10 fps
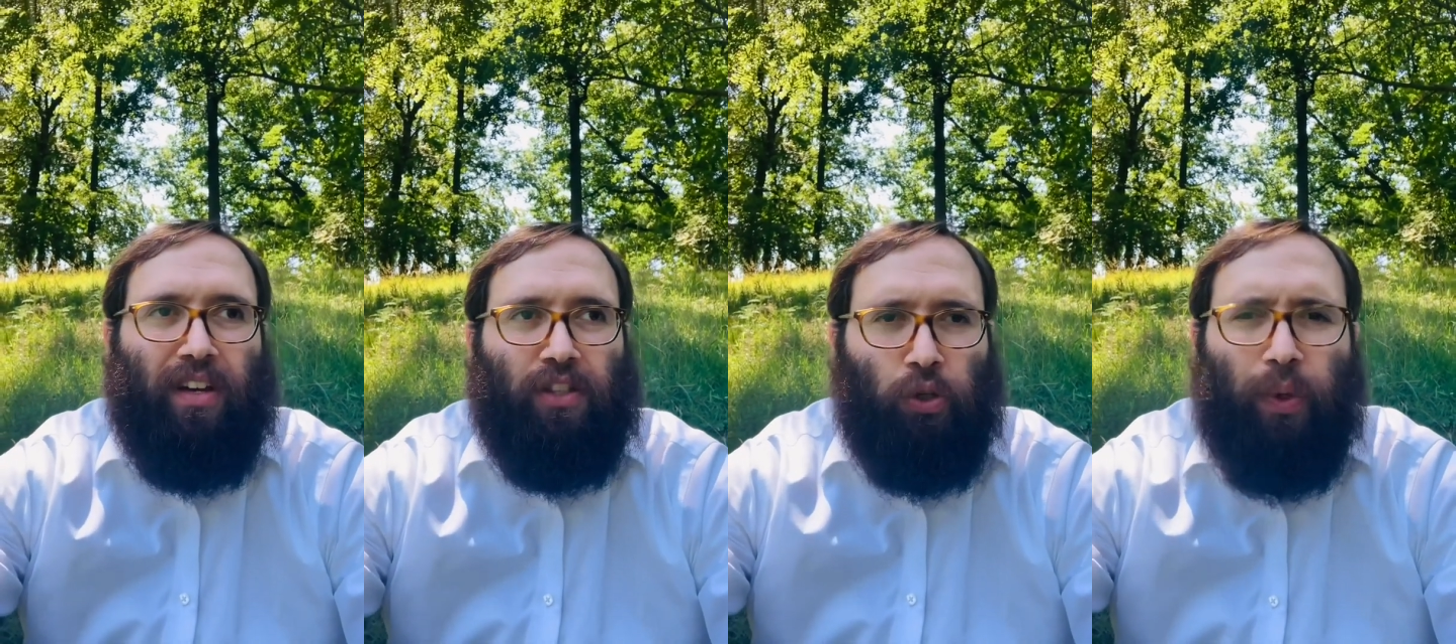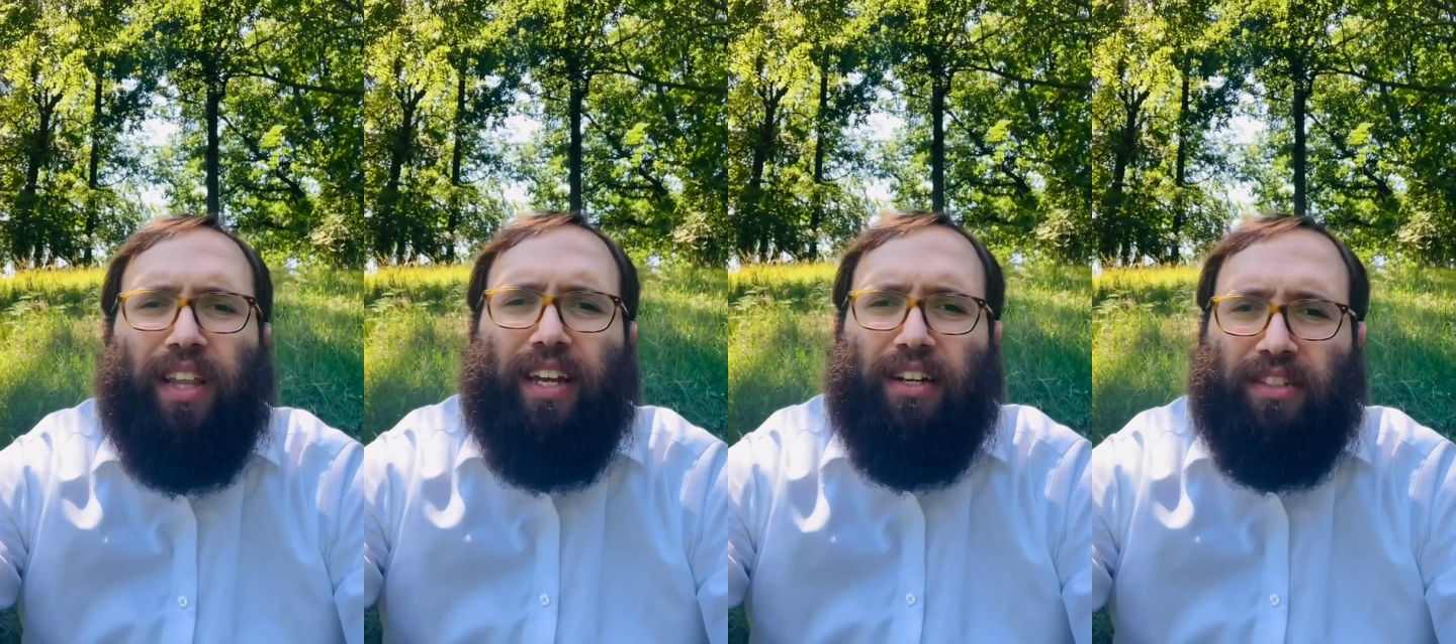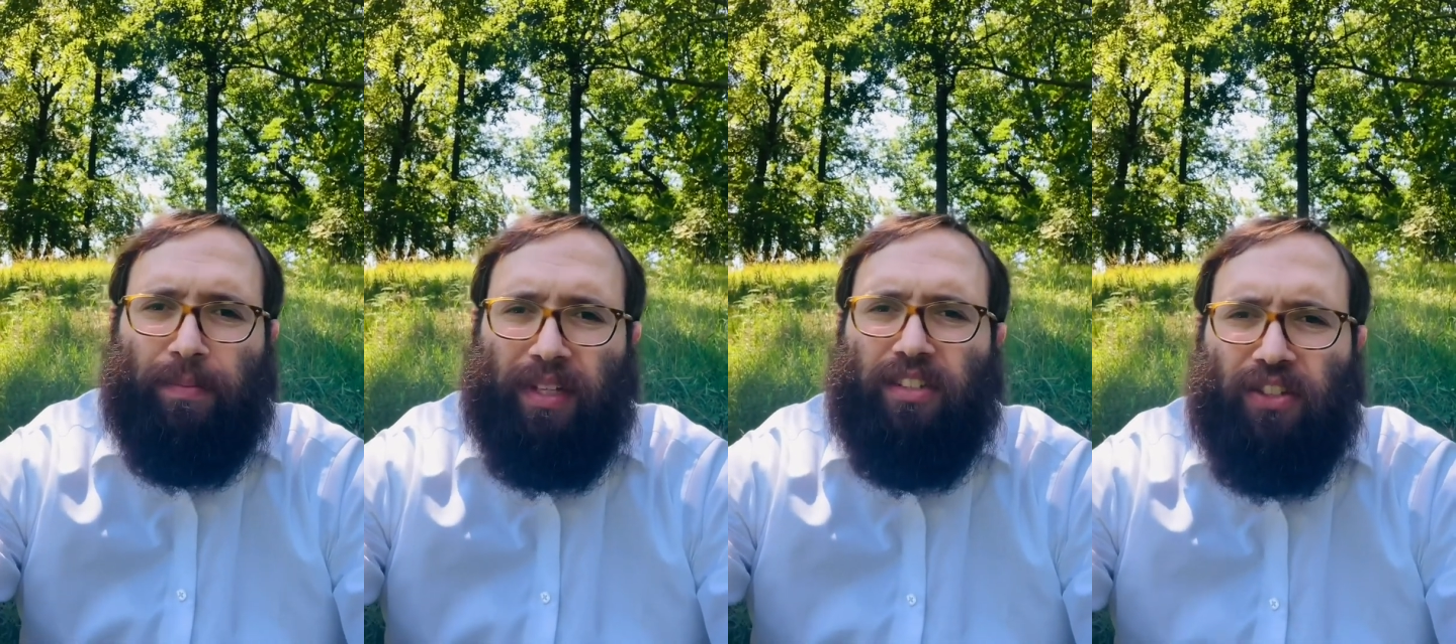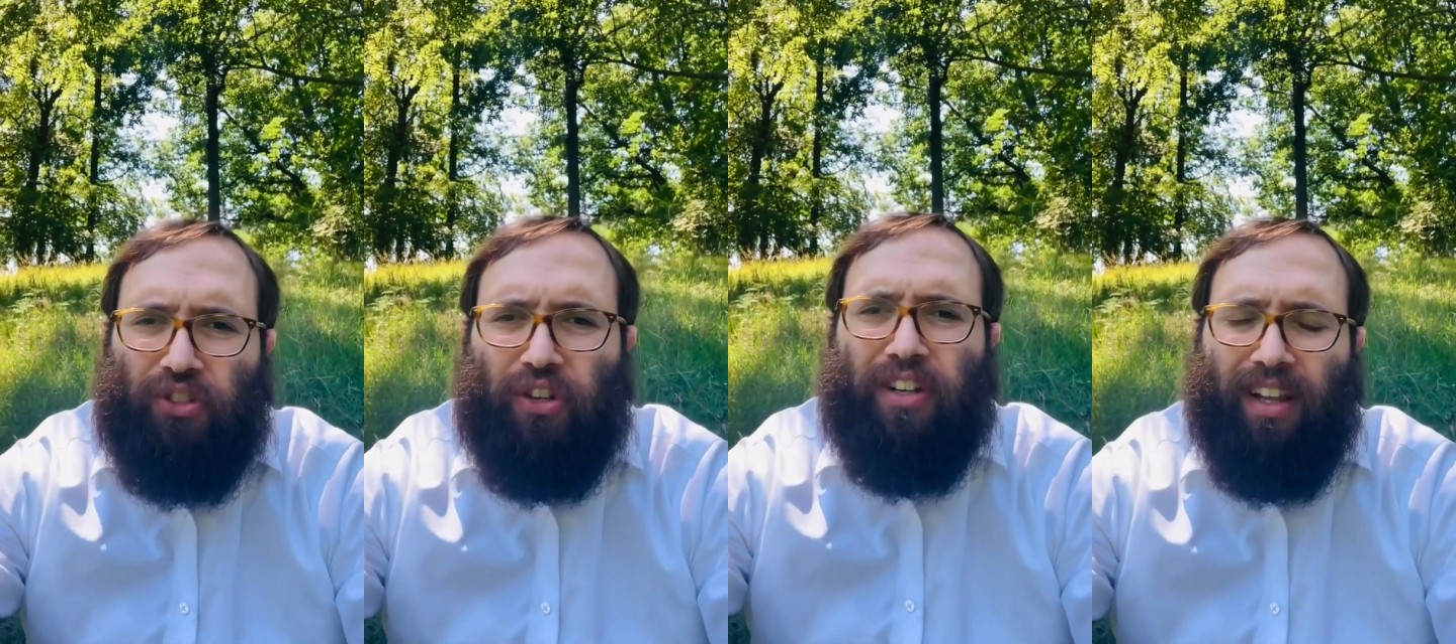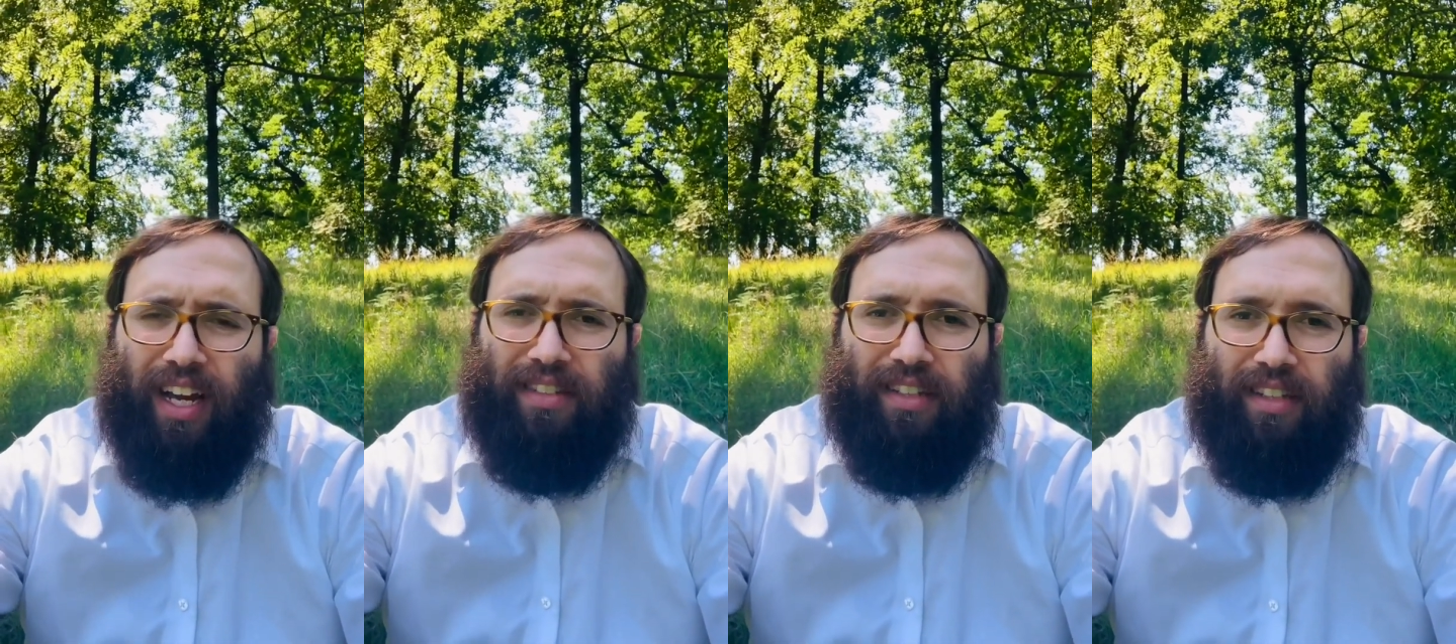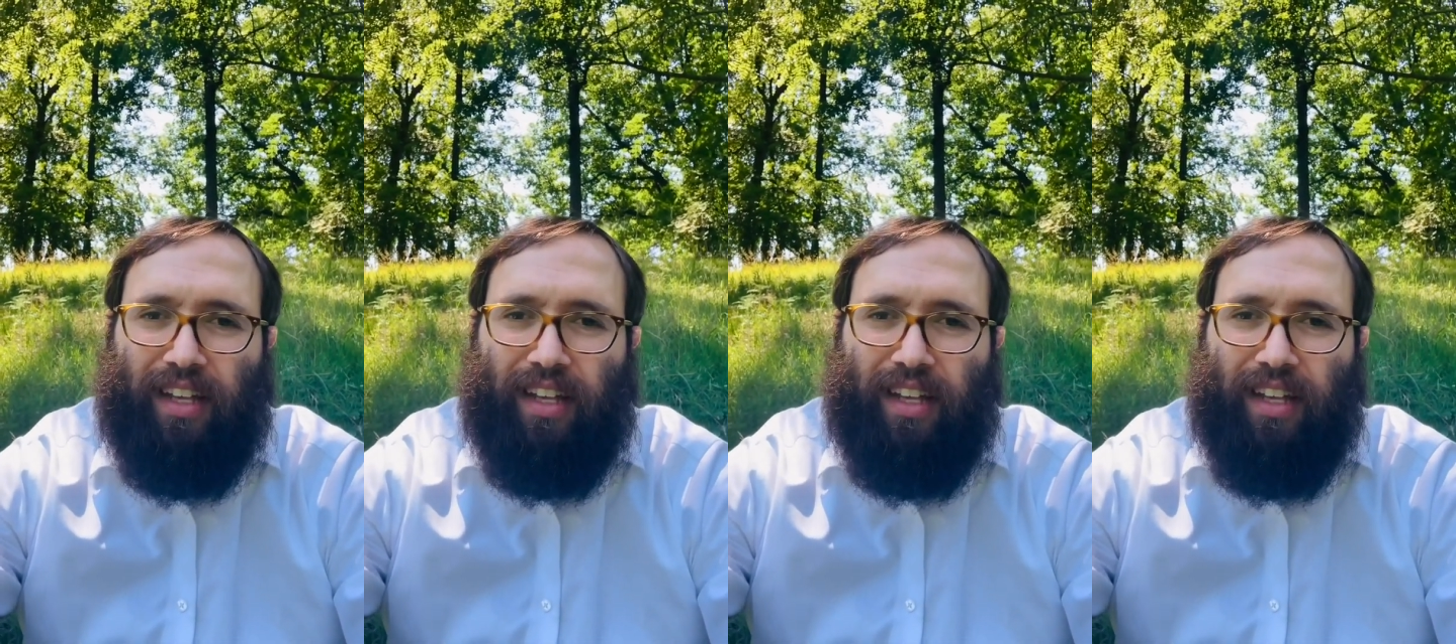to really hear something, to internalize it.